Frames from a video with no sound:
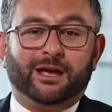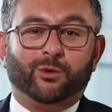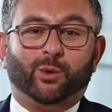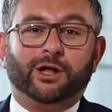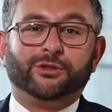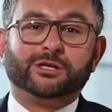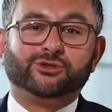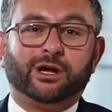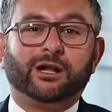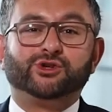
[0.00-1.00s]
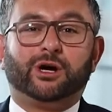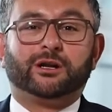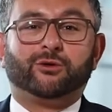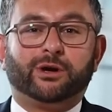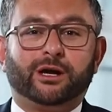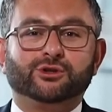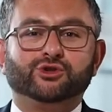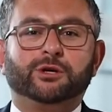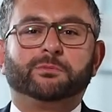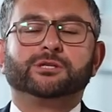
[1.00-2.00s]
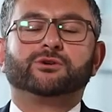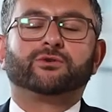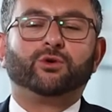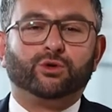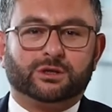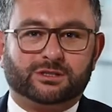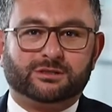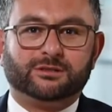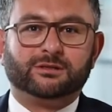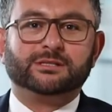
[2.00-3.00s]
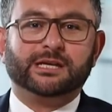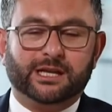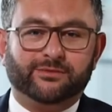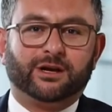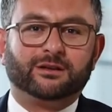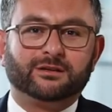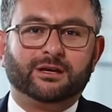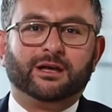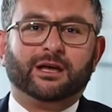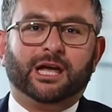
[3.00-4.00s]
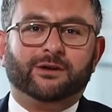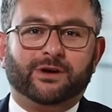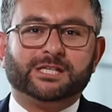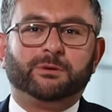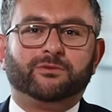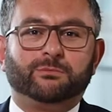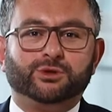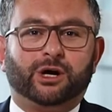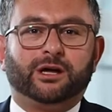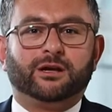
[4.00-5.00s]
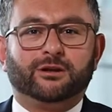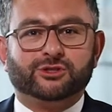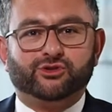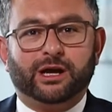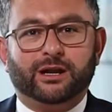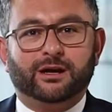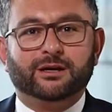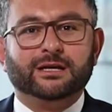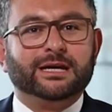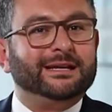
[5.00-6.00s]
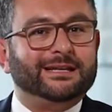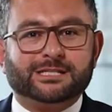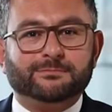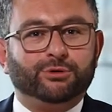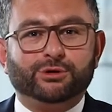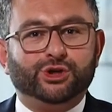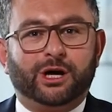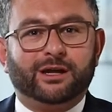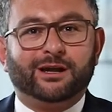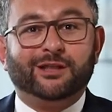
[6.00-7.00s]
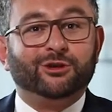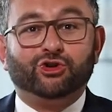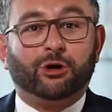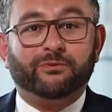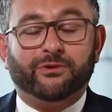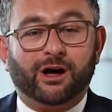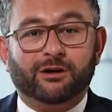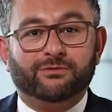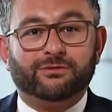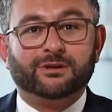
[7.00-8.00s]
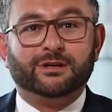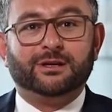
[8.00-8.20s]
And while the Australia-China relationship is of course significant, investment from China in Australia doesn't put China in the top five.